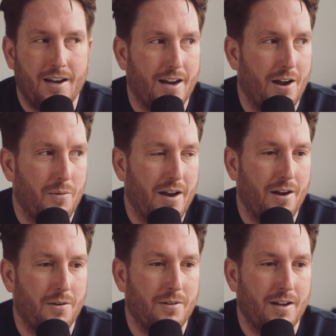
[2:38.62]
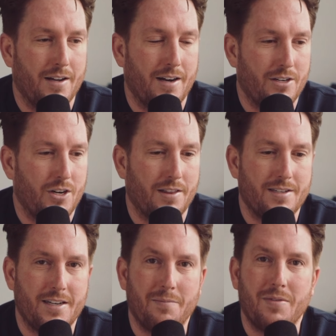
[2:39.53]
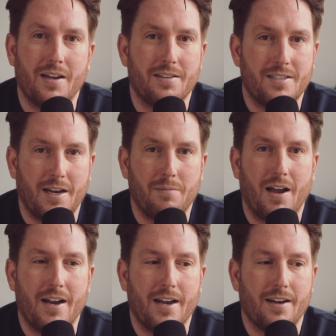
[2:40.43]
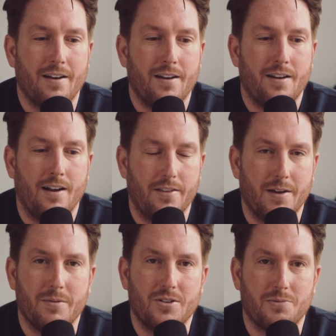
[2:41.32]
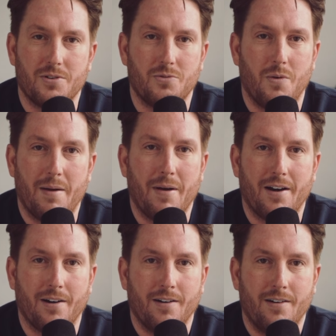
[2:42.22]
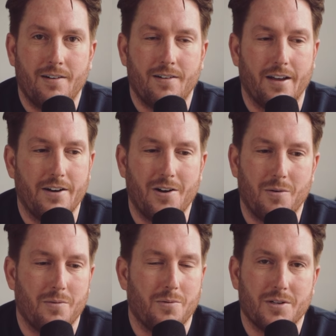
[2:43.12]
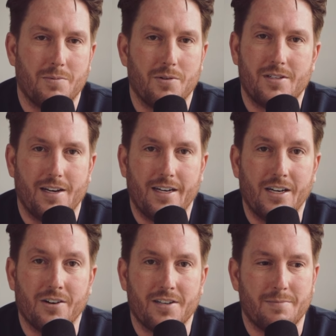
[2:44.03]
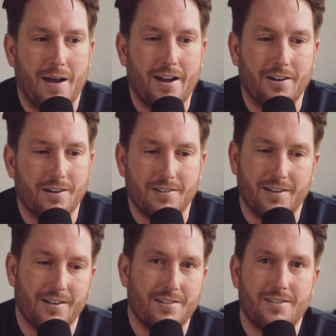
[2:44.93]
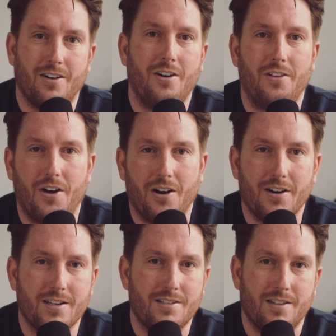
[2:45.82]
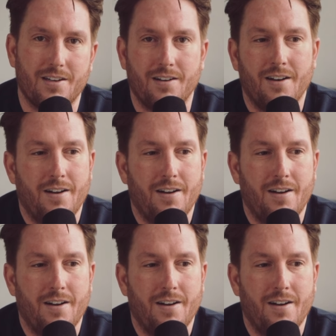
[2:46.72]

And I went out and I shot the same thing in the same lighting and the images were just way better. And I know we're supposed to say gear doesn't matter and that it's all the artist that